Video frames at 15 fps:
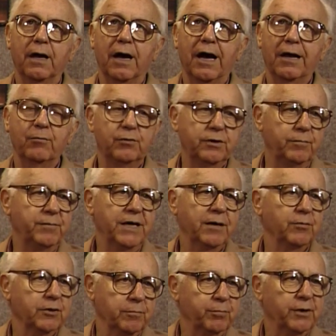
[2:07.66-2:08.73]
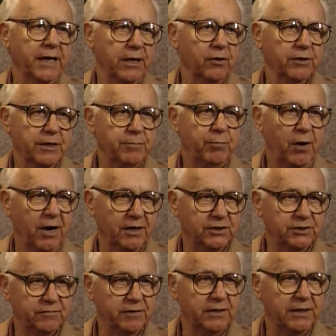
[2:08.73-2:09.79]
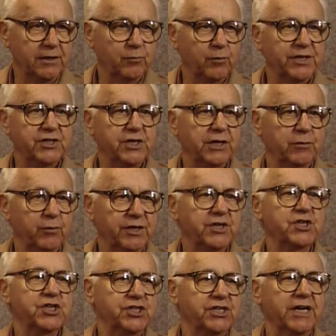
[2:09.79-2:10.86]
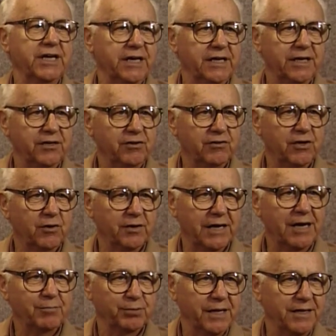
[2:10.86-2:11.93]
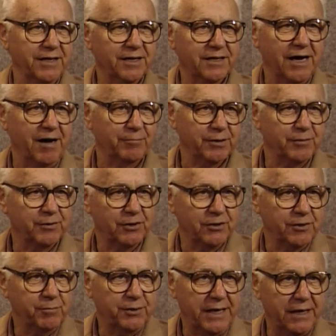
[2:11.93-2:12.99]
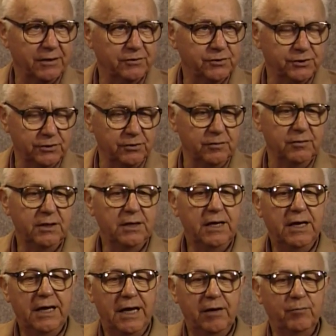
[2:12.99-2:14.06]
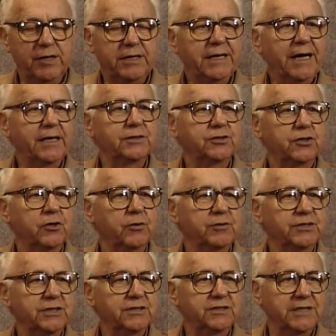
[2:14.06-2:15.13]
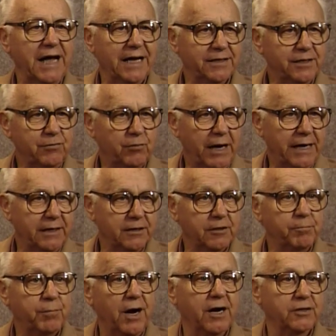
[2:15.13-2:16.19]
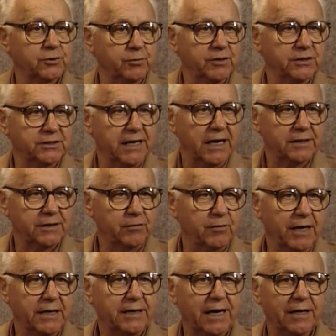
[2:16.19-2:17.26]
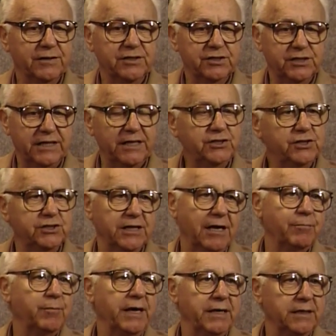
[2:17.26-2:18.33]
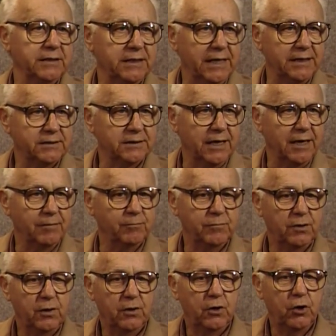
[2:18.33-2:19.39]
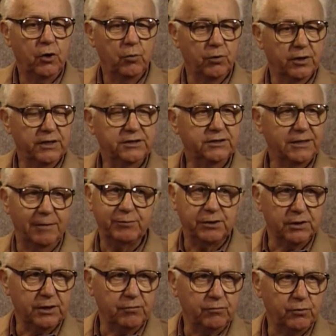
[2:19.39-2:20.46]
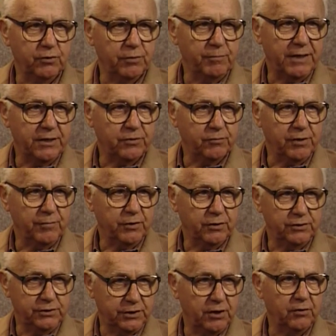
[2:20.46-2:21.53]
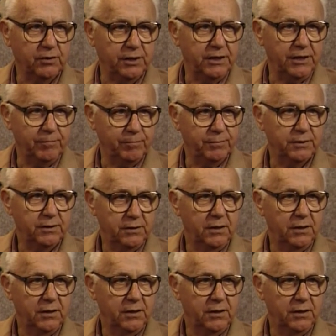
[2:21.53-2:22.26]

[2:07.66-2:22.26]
I would be able to play only parts of it, and we'd sing it, you know, and I'd play the accompaniment on the piano too. And we'd get it so it was exactly right, and the bars were exactly right. Now, the sketches I made at that time were exceptionally rudimentary, because you don't keep